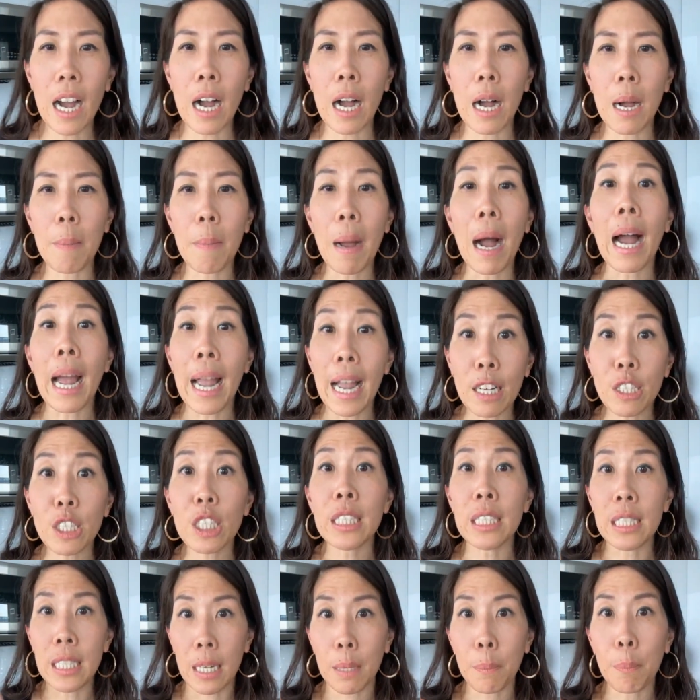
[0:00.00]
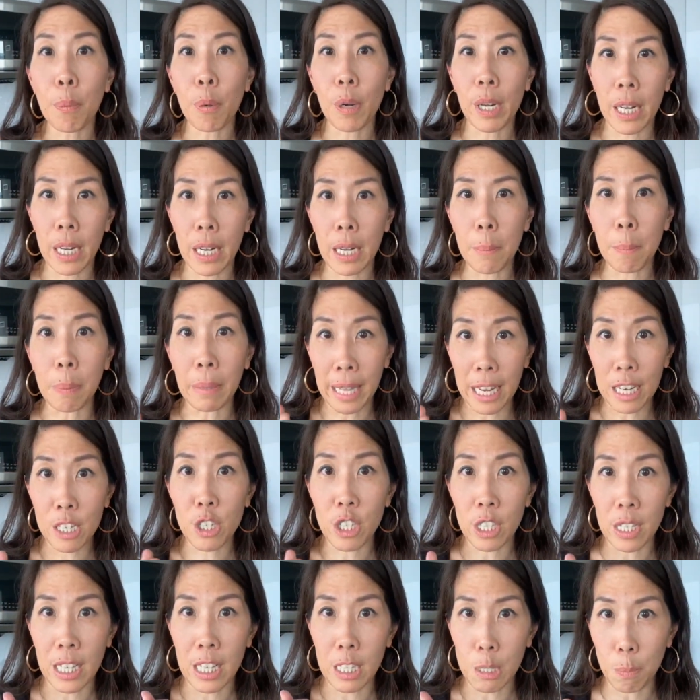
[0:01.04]
I actually did
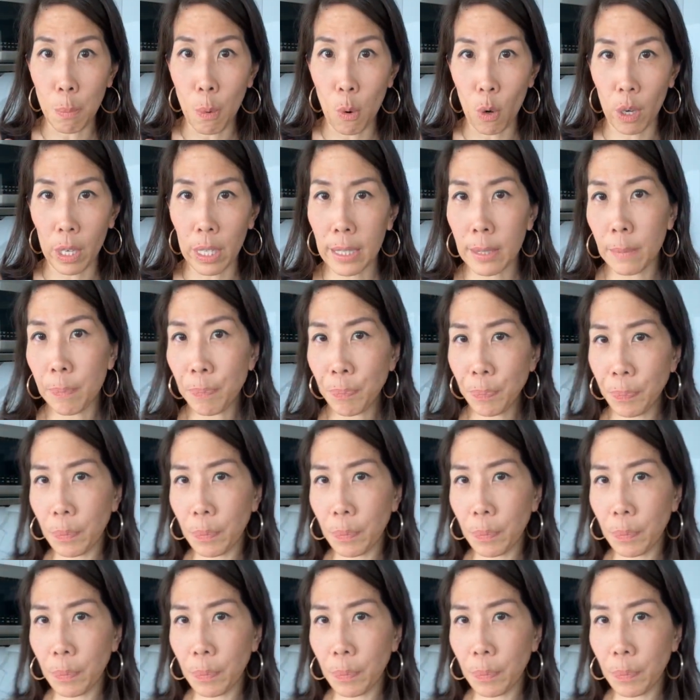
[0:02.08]
pre-blanch these pork.